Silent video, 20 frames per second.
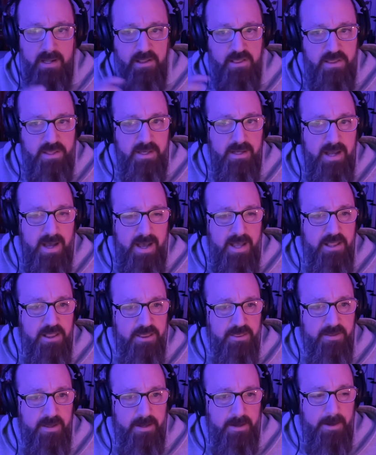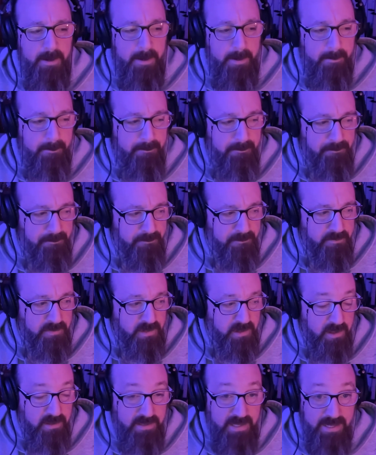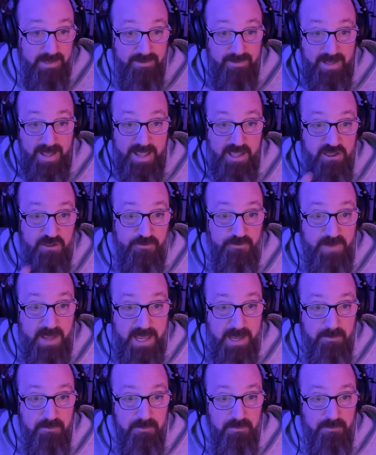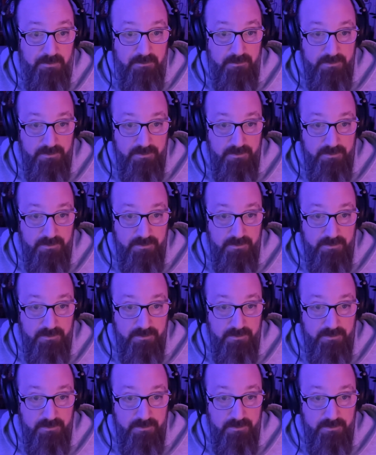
I see guys that um that taste fame